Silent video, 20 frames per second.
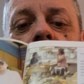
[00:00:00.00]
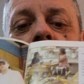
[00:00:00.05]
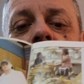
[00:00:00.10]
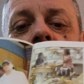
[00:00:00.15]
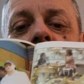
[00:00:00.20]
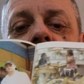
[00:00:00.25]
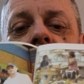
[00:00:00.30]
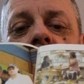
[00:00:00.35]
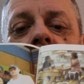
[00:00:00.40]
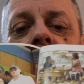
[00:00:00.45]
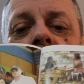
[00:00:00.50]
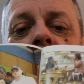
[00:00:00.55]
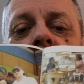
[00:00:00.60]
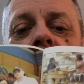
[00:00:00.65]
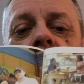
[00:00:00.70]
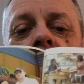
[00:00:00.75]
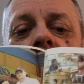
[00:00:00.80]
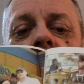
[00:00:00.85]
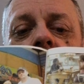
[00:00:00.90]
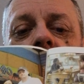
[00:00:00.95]

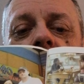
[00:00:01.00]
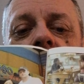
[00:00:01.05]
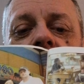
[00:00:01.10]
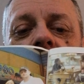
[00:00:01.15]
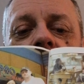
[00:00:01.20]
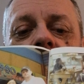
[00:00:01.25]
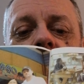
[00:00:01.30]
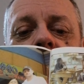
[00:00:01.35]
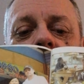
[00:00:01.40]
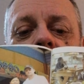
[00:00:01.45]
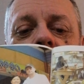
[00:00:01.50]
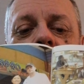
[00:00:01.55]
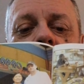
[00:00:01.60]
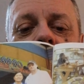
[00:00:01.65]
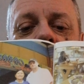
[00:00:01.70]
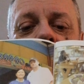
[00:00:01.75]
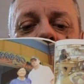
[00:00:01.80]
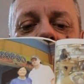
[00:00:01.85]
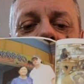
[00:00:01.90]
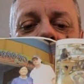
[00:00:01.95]
two locations
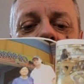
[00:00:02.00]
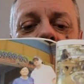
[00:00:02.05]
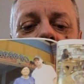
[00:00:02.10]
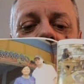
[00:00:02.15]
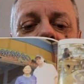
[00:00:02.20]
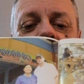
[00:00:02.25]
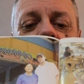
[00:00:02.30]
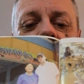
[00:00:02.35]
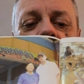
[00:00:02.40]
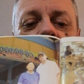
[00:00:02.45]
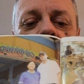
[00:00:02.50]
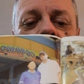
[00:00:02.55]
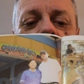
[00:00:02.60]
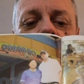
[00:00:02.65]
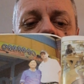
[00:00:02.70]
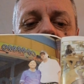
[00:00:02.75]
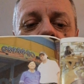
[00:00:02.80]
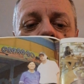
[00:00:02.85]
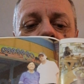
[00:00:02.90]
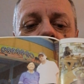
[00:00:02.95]
going, and I'll tell you a little
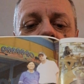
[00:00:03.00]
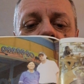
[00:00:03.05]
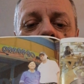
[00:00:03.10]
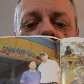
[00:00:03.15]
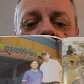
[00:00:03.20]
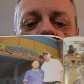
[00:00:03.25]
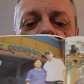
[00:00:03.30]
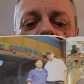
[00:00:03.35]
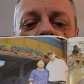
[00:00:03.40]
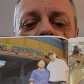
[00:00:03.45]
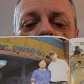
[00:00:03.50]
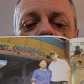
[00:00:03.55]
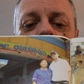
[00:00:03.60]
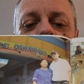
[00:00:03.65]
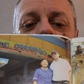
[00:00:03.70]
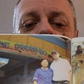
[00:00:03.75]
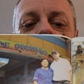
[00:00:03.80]
bit more about that.